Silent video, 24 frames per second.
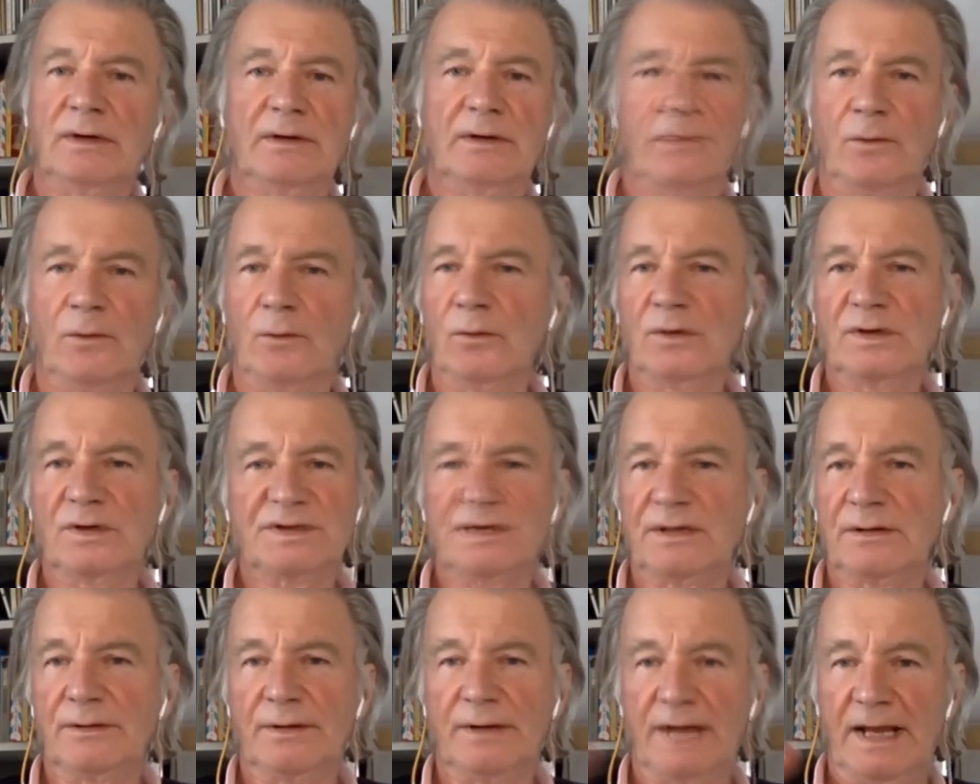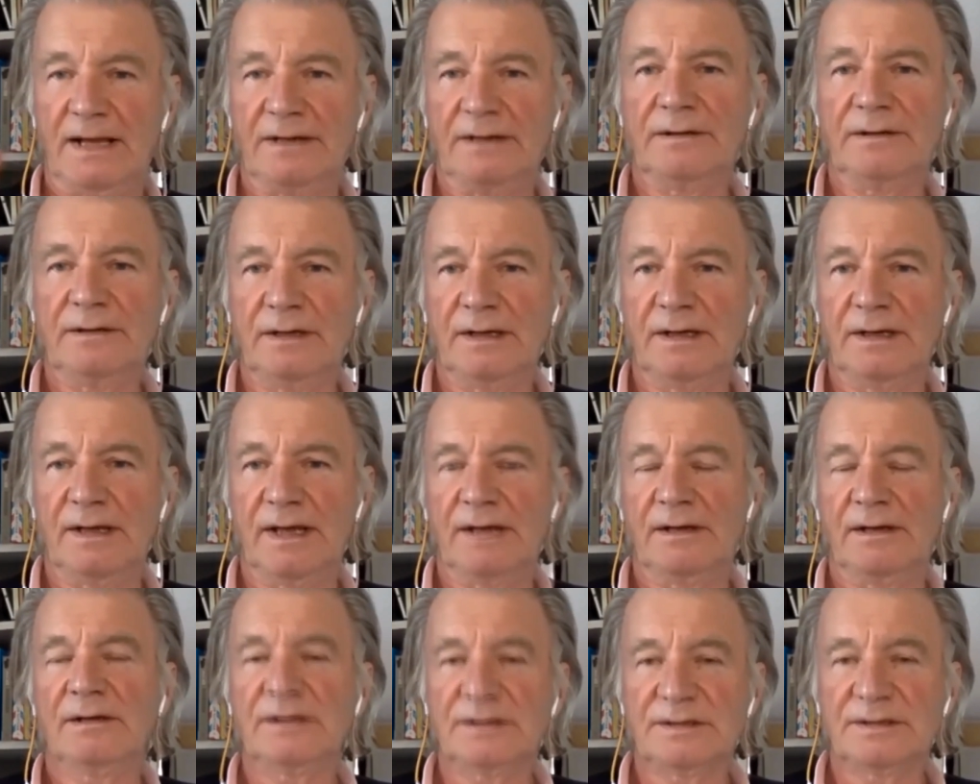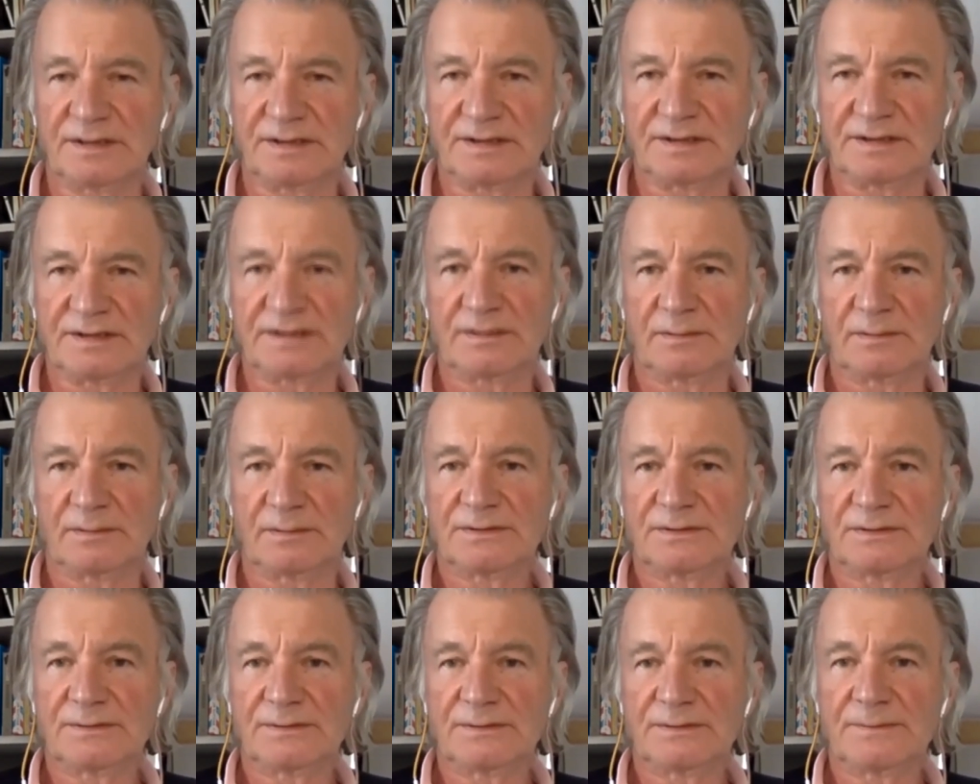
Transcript: focusing on energy and energy systems.